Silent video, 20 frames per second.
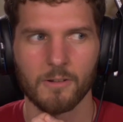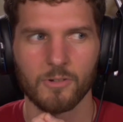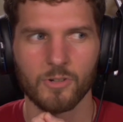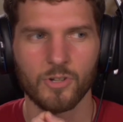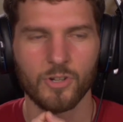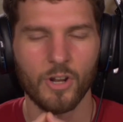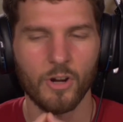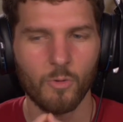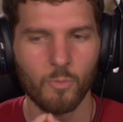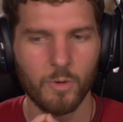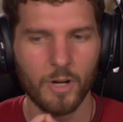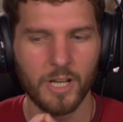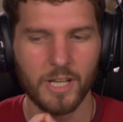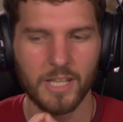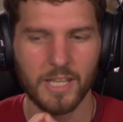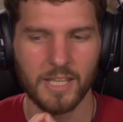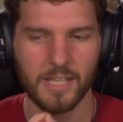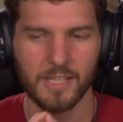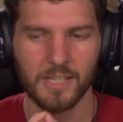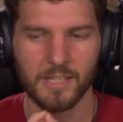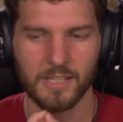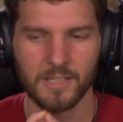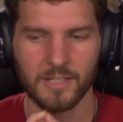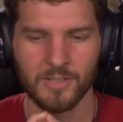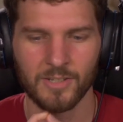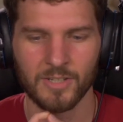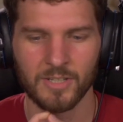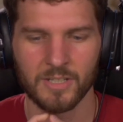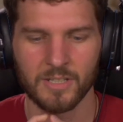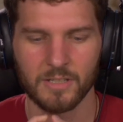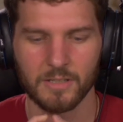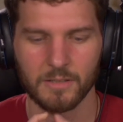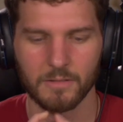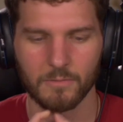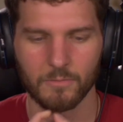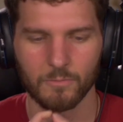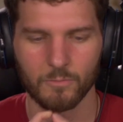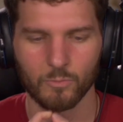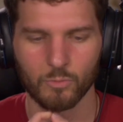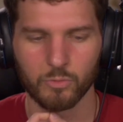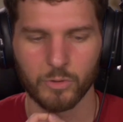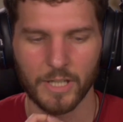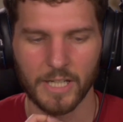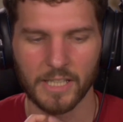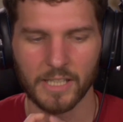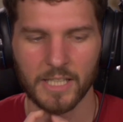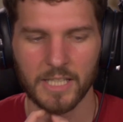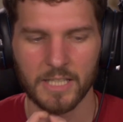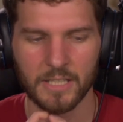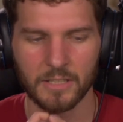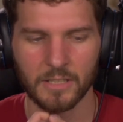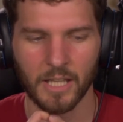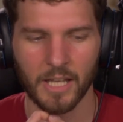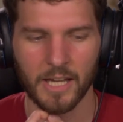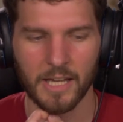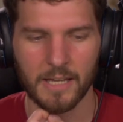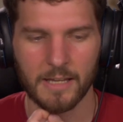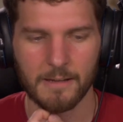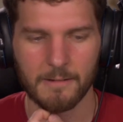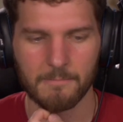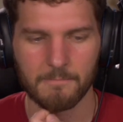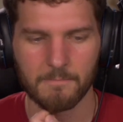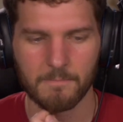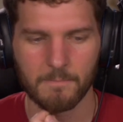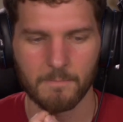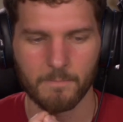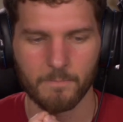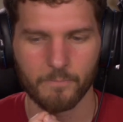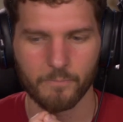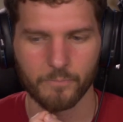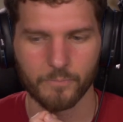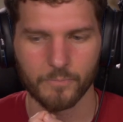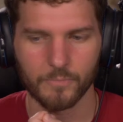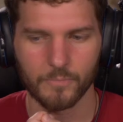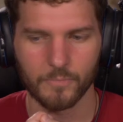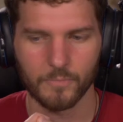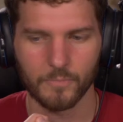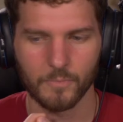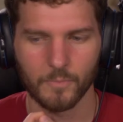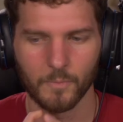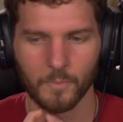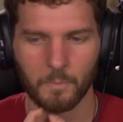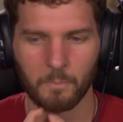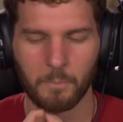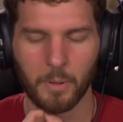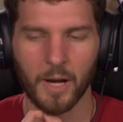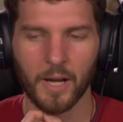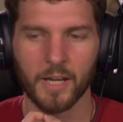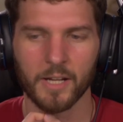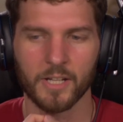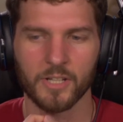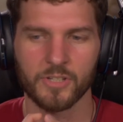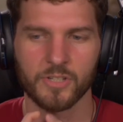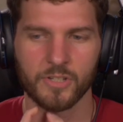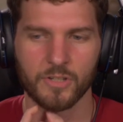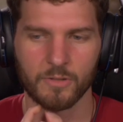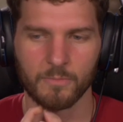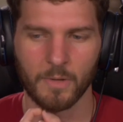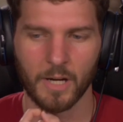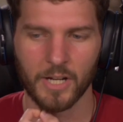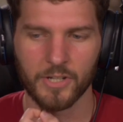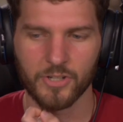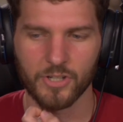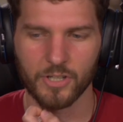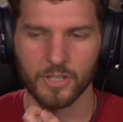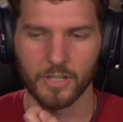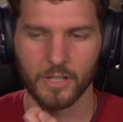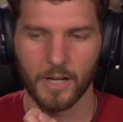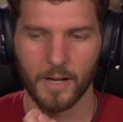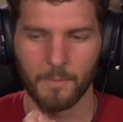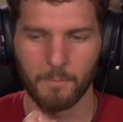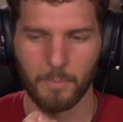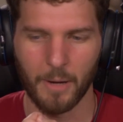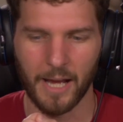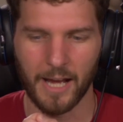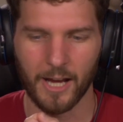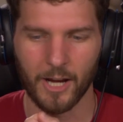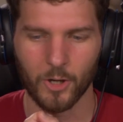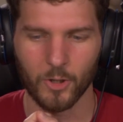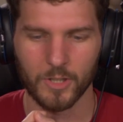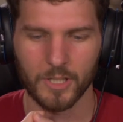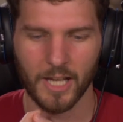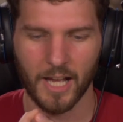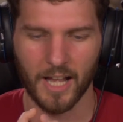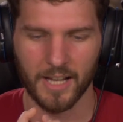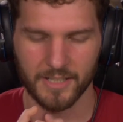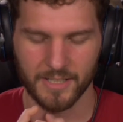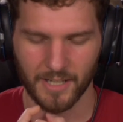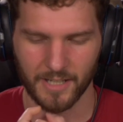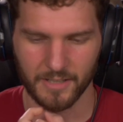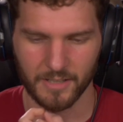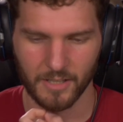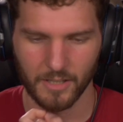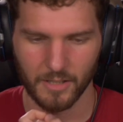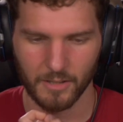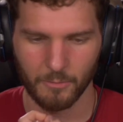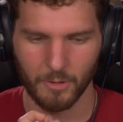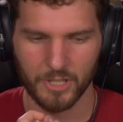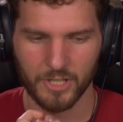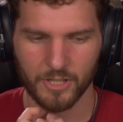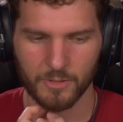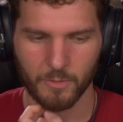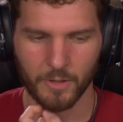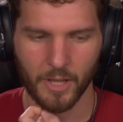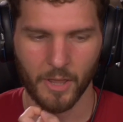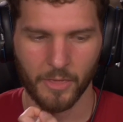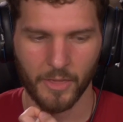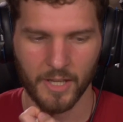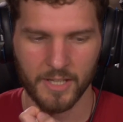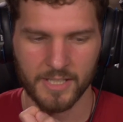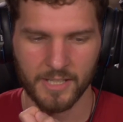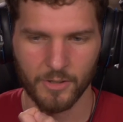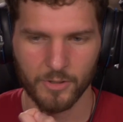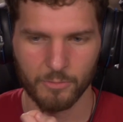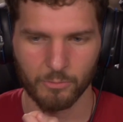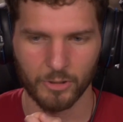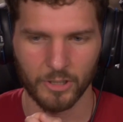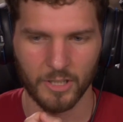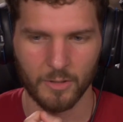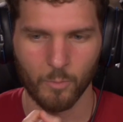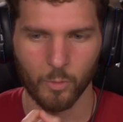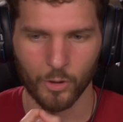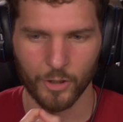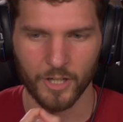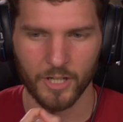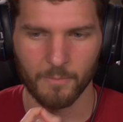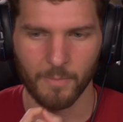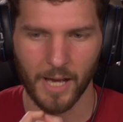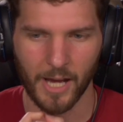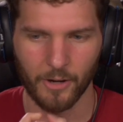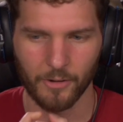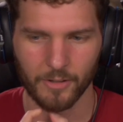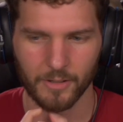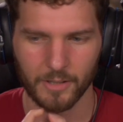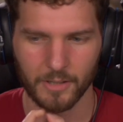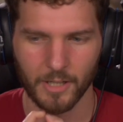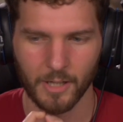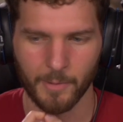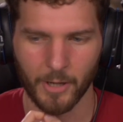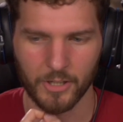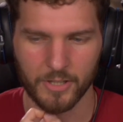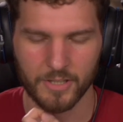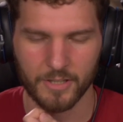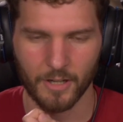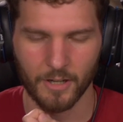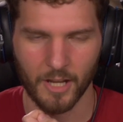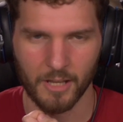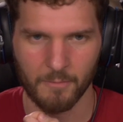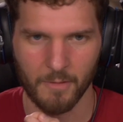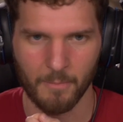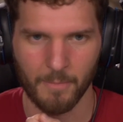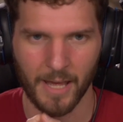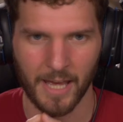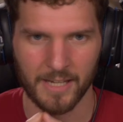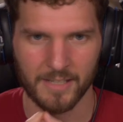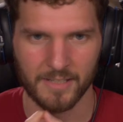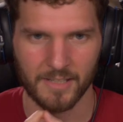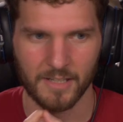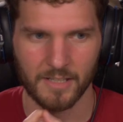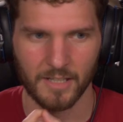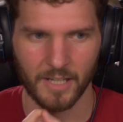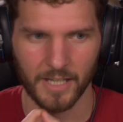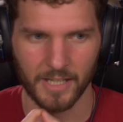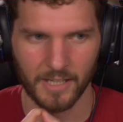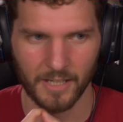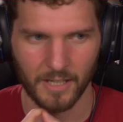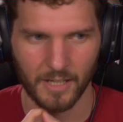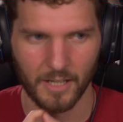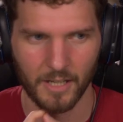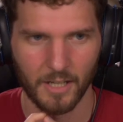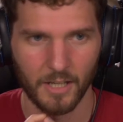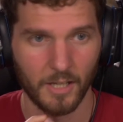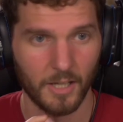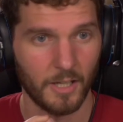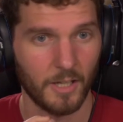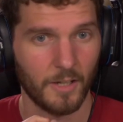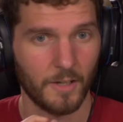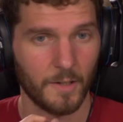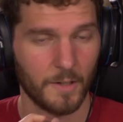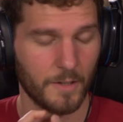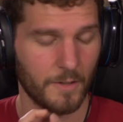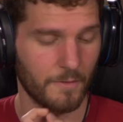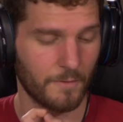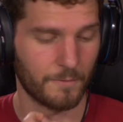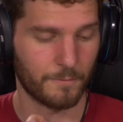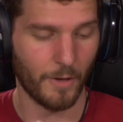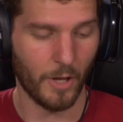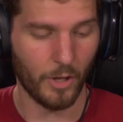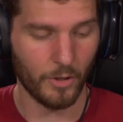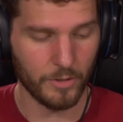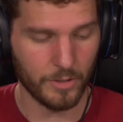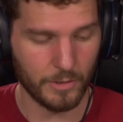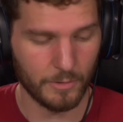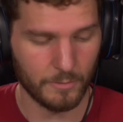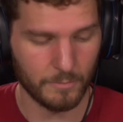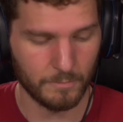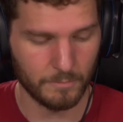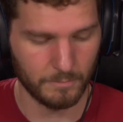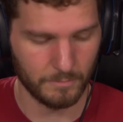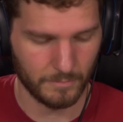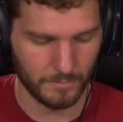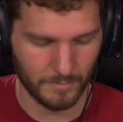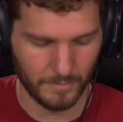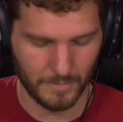no one is really like bugging us too much about content, which is one of the things I was really worried about starting MinnMax, is like volume